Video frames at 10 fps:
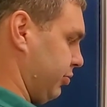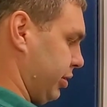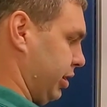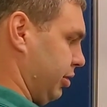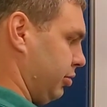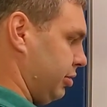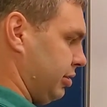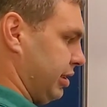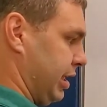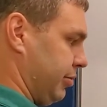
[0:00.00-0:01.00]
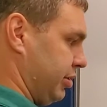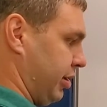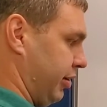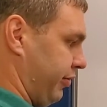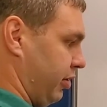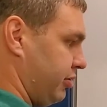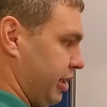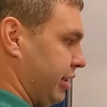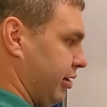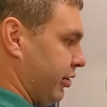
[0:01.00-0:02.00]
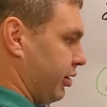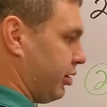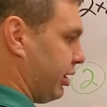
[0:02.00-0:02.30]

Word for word: row times our first, second, and third